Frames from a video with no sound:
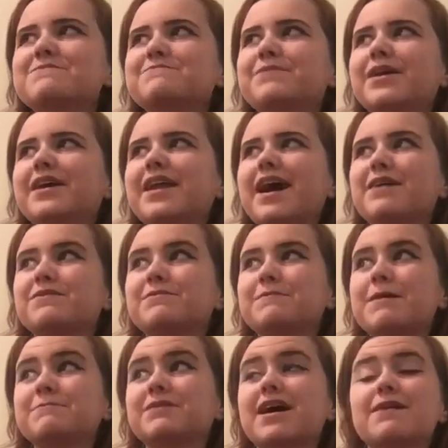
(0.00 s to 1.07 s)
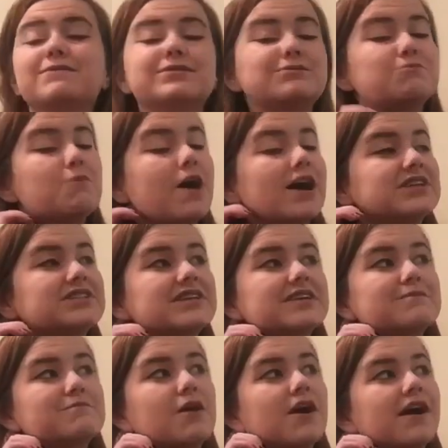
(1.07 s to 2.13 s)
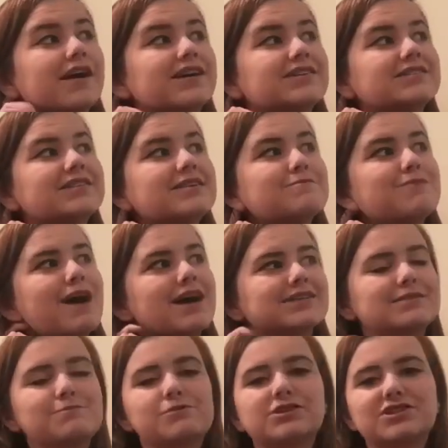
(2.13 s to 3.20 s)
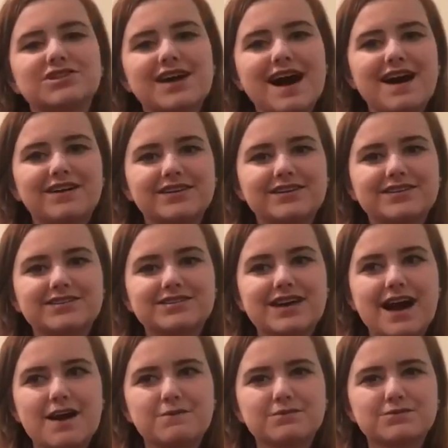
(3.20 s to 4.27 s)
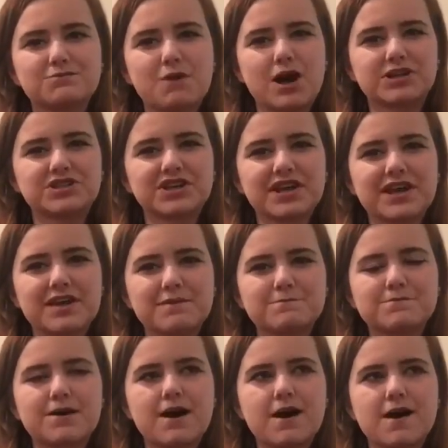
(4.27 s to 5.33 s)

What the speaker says: but I remember I was watching Mark's Impossible Challenge, I was watching him